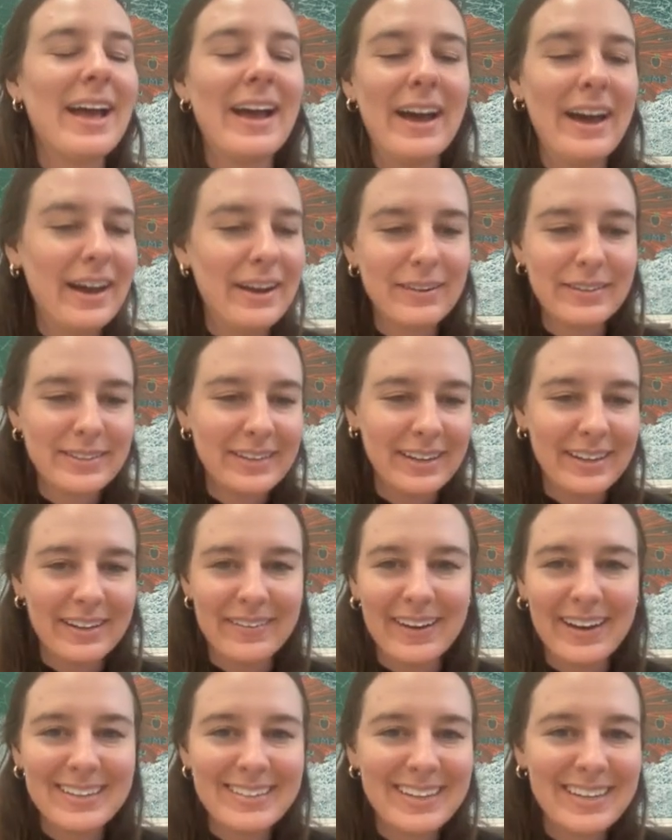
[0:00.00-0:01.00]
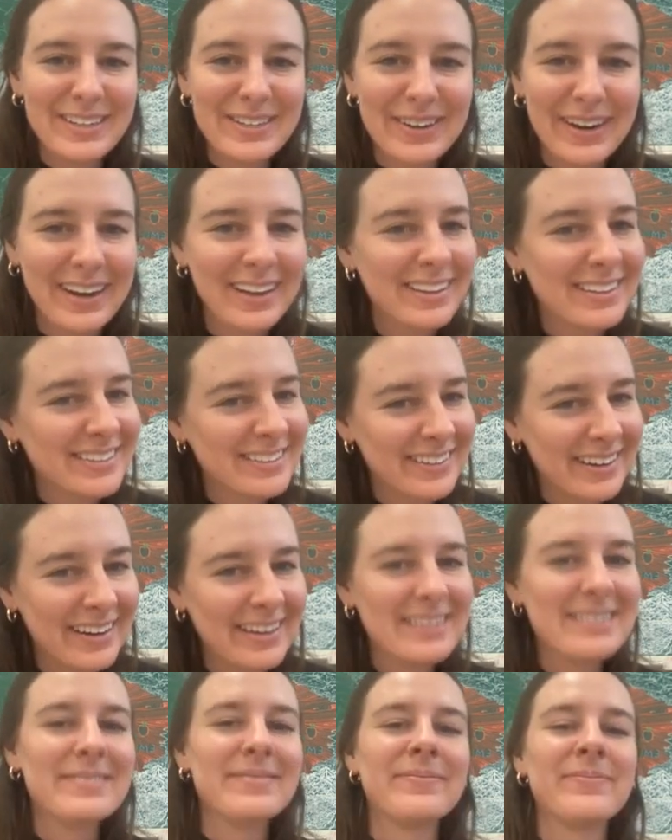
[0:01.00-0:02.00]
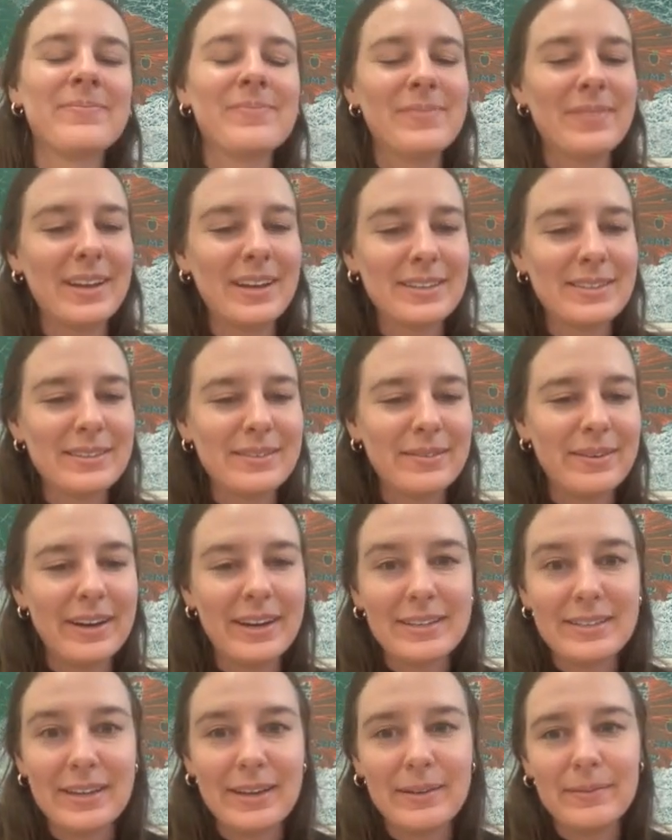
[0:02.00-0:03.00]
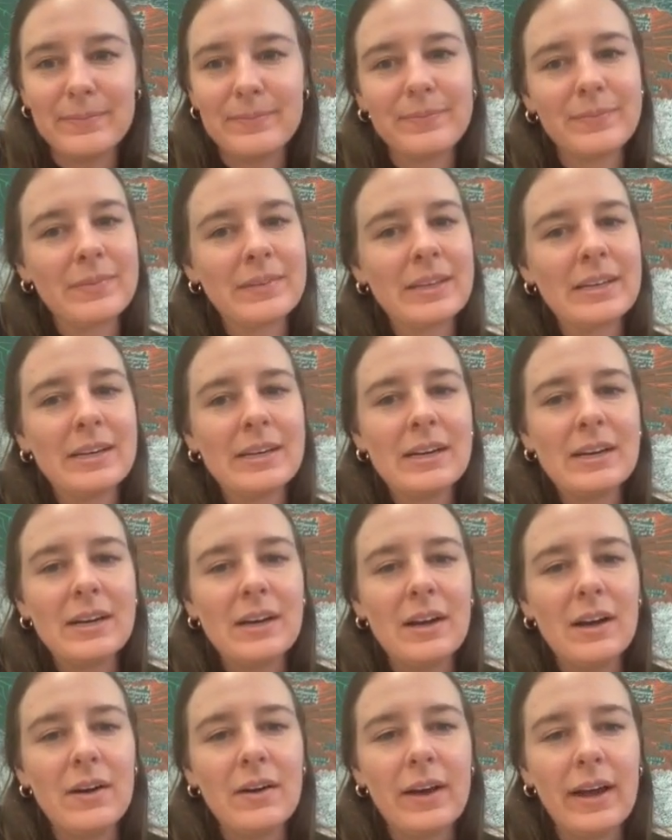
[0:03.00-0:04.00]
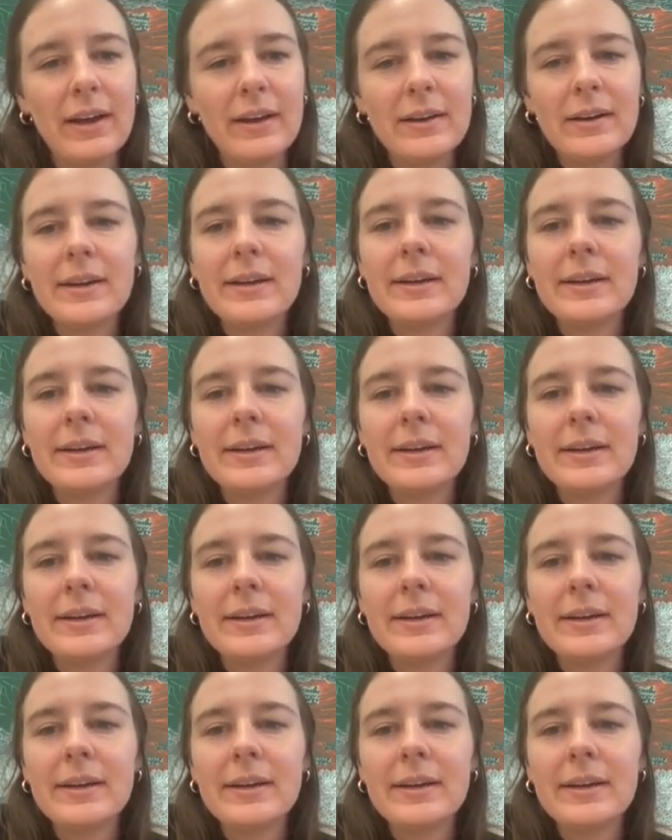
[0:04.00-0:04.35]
I don't say it that way. I say triglyceride. That's the way I say it. Okay.